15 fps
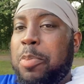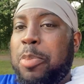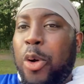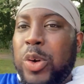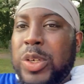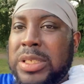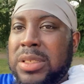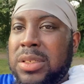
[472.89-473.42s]

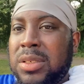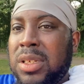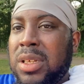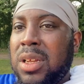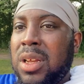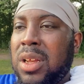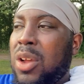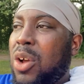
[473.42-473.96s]
person
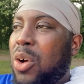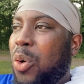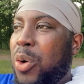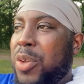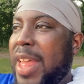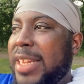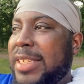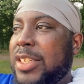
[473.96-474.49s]

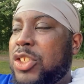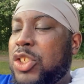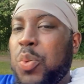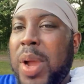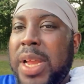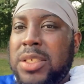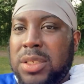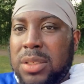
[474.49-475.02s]
or that
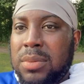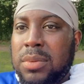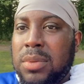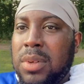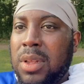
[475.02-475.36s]
situation.